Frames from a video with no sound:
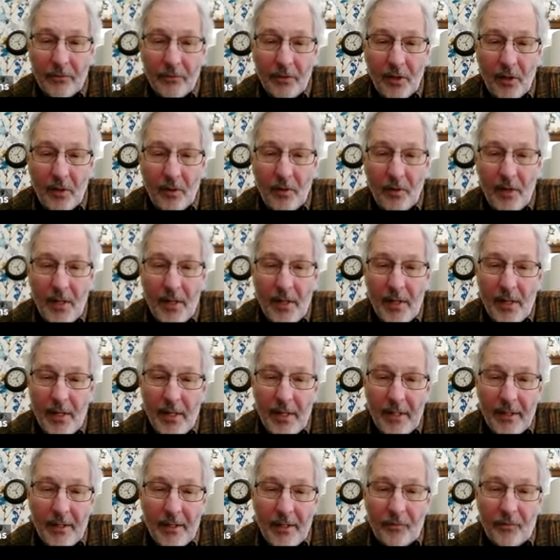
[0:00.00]
so
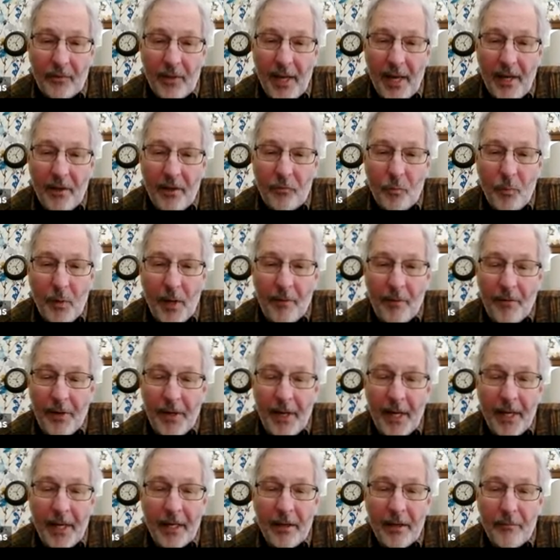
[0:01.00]
this case we have a
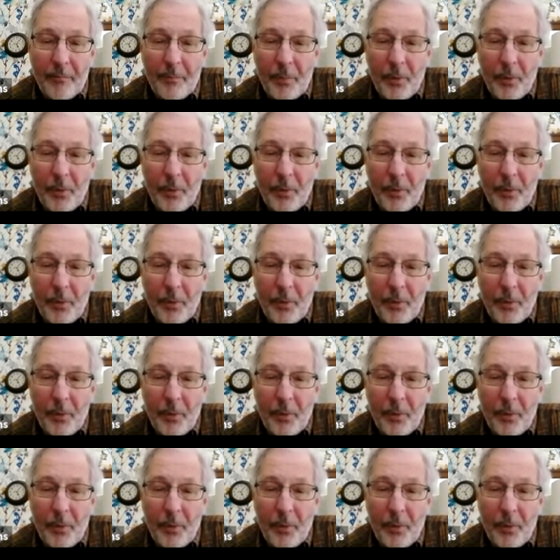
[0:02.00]
negative